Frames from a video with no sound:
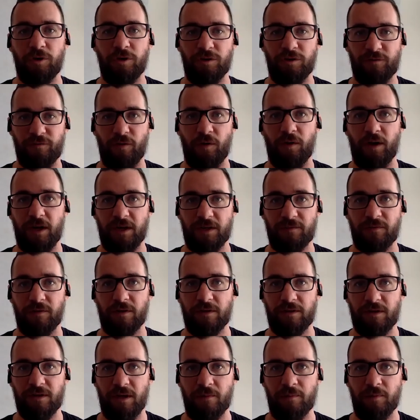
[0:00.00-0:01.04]
use 4X for
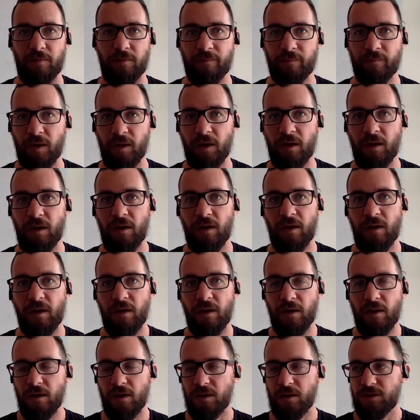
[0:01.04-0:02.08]
example.
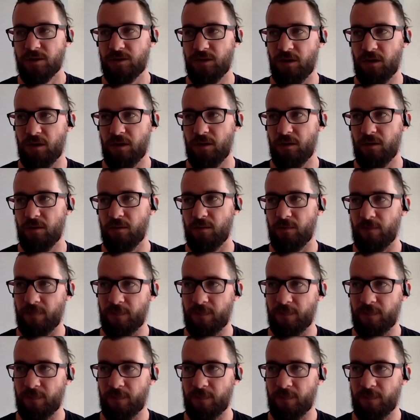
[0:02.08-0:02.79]
So